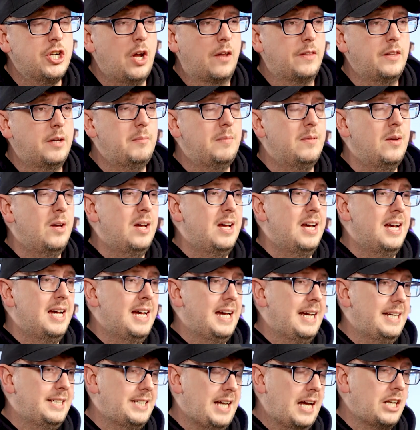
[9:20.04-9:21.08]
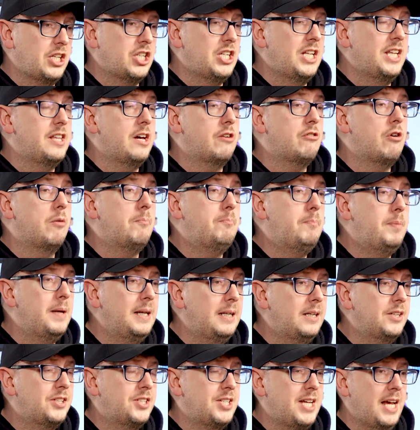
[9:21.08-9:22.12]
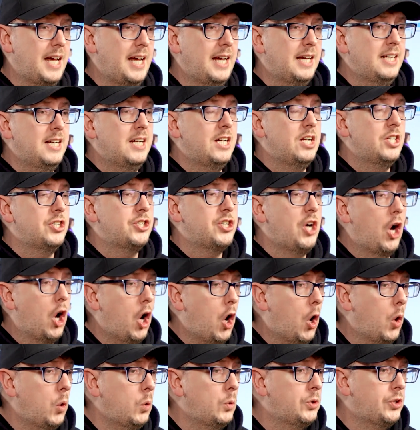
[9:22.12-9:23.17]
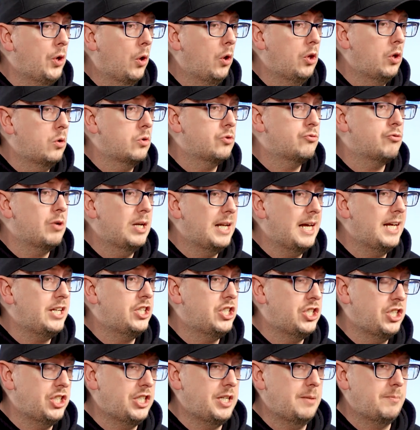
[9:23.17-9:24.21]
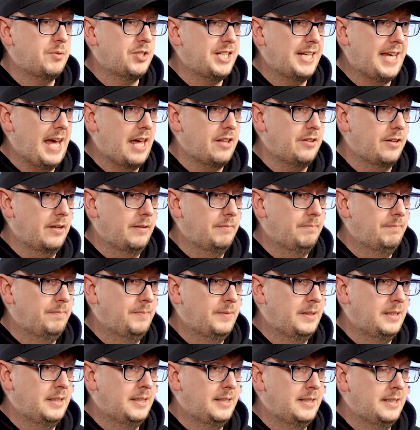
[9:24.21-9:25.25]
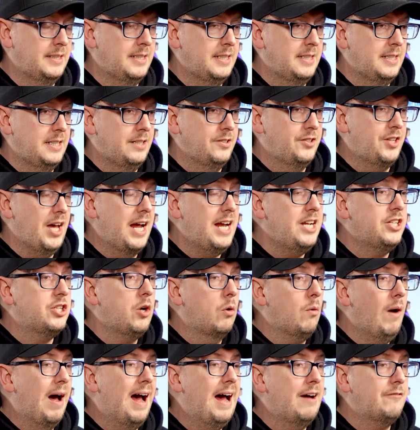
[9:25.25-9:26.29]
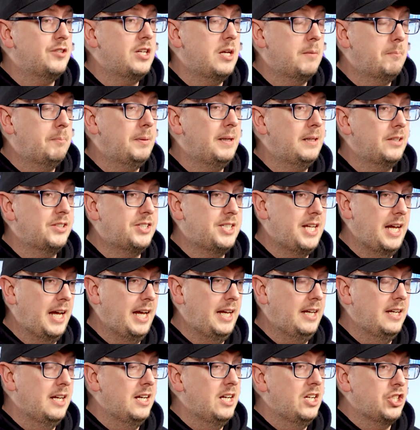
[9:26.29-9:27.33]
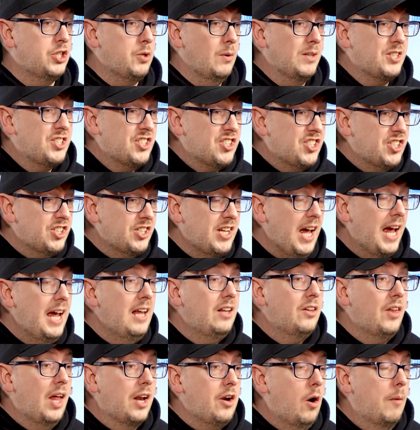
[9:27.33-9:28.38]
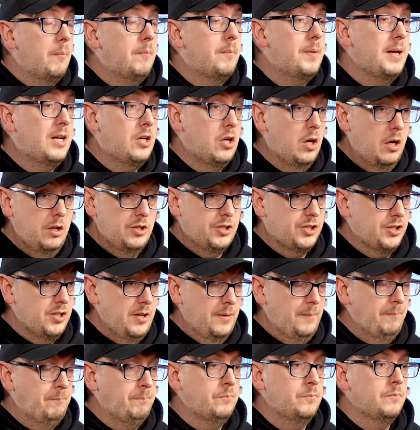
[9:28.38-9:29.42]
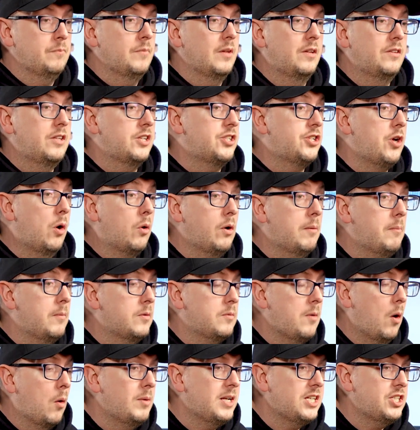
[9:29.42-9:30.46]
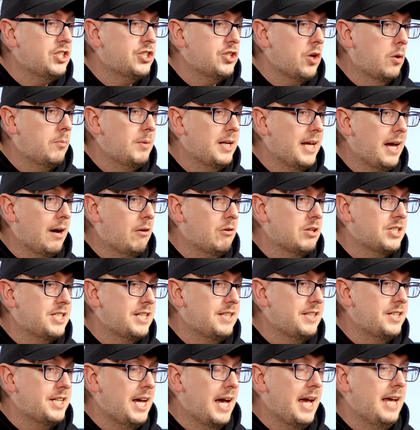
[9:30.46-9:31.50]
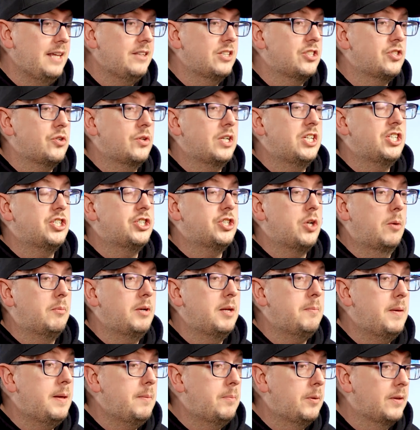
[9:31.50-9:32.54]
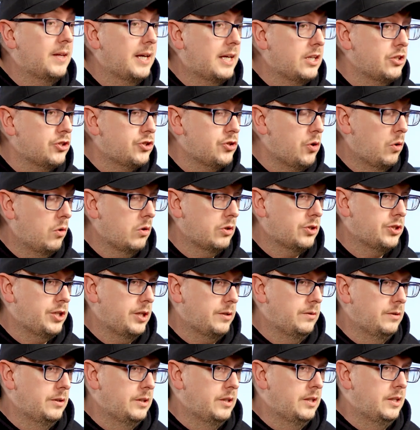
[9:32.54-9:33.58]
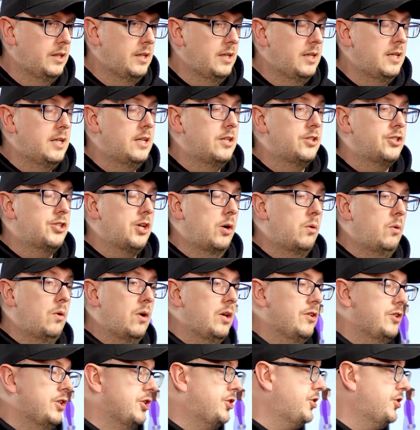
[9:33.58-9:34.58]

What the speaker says: on them is actually their ability to hold all those relationships together. They don't have the ability to scale that up because there's only so many hours in the day. There's only so many people they can talk to. So the